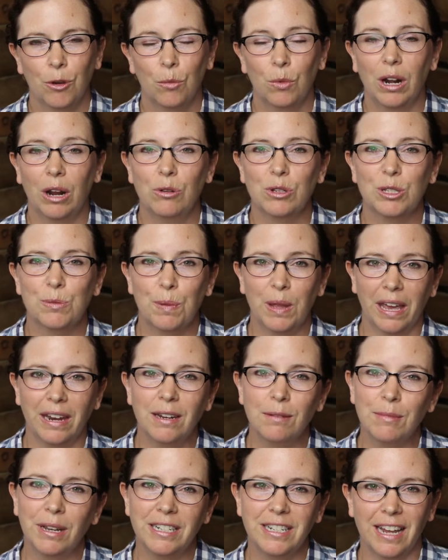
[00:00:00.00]
When I was
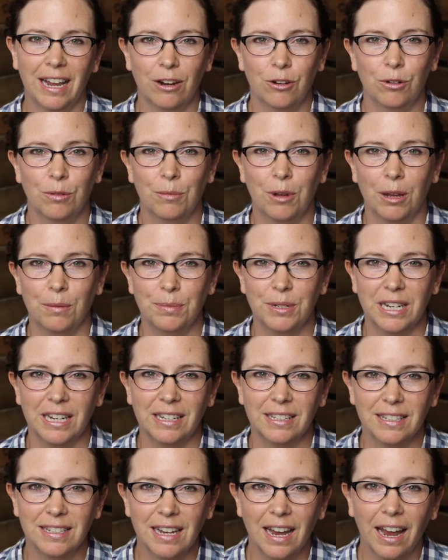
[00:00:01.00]
planning my tack room
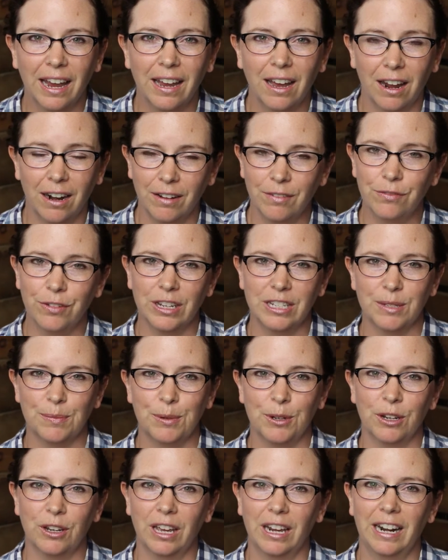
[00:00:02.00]
updates, I got on
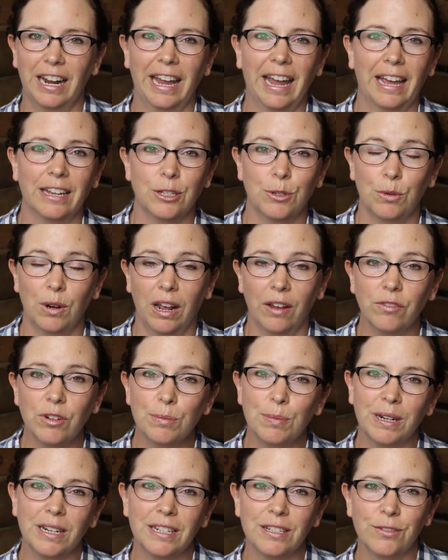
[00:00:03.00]
Facebook and I asked what
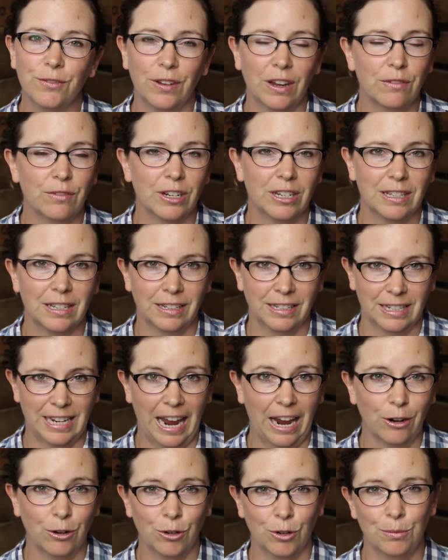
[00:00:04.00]
everybody's favorite
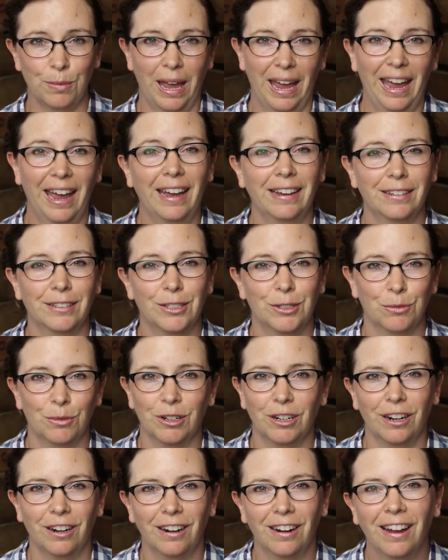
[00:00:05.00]
tack room hacks
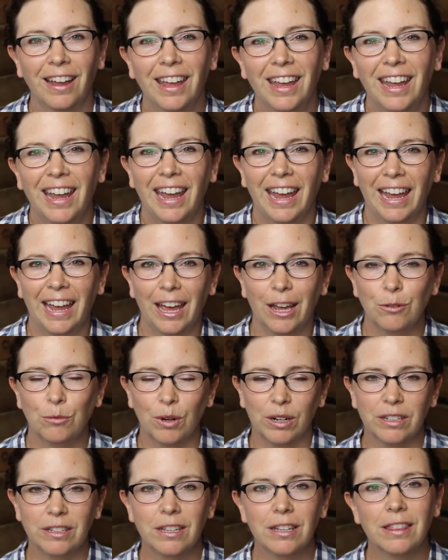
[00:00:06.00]
were.
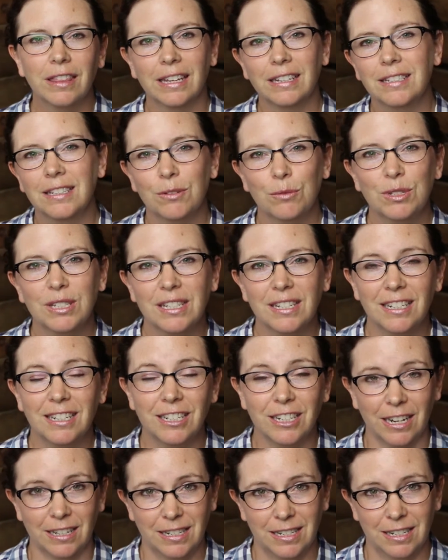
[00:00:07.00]
And one of the things that was
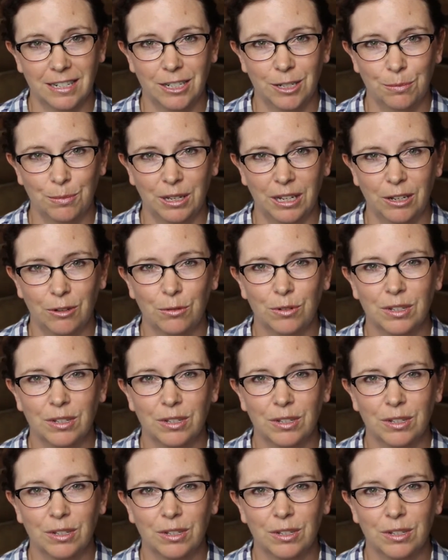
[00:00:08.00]
suggested to me